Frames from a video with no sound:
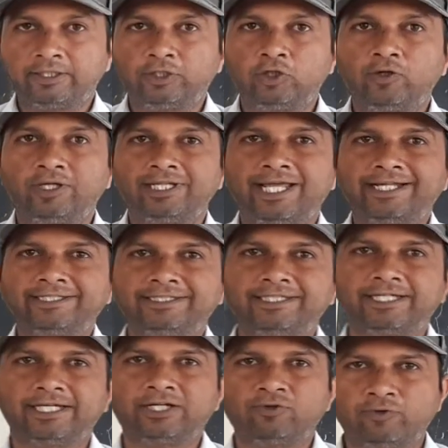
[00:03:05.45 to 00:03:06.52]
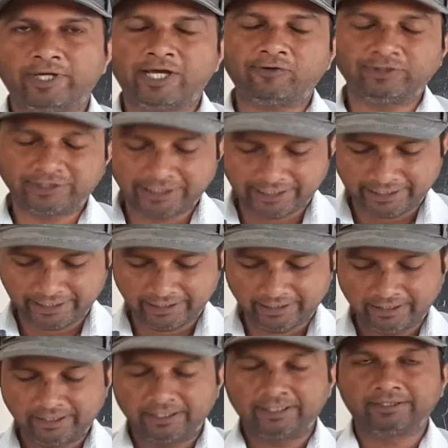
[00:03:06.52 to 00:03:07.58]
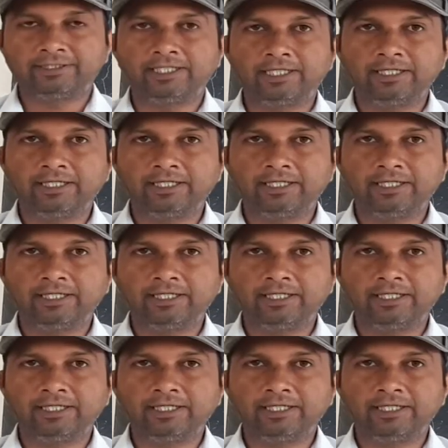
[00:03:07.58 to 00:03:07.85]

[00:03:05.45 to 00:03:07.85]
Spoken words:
During last year we have studied